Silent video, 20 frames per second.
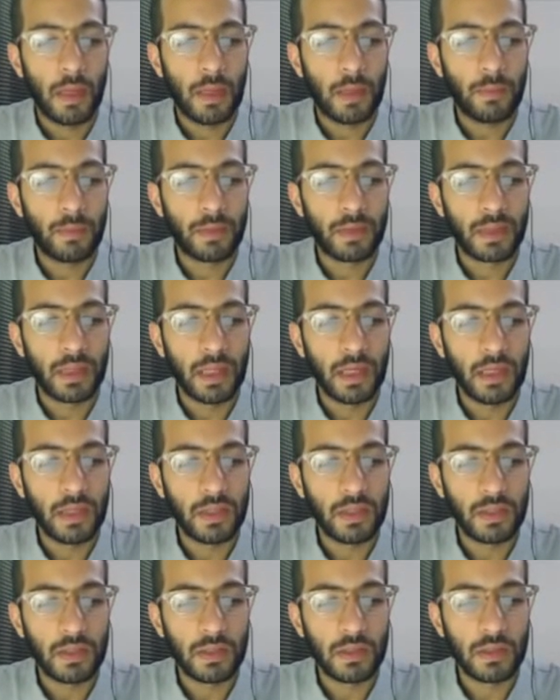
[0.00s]

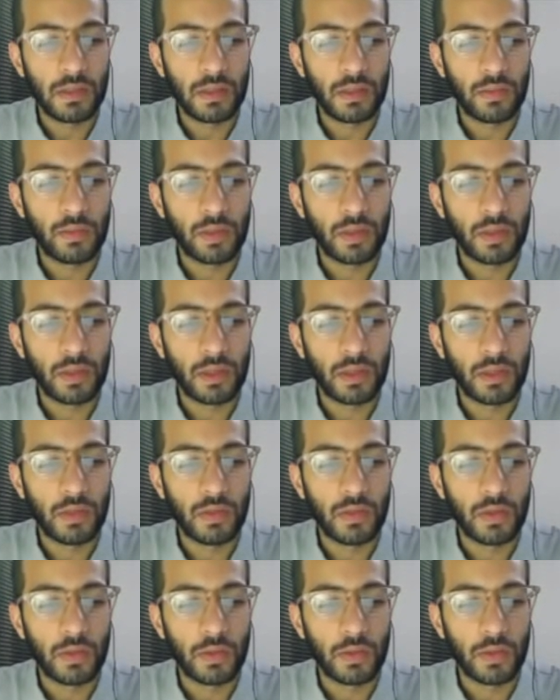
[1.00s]
applications that we're going to
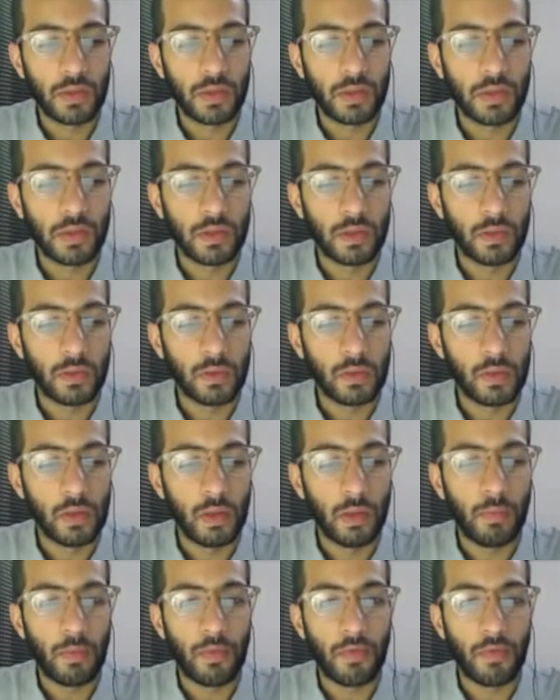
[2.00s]
use in order to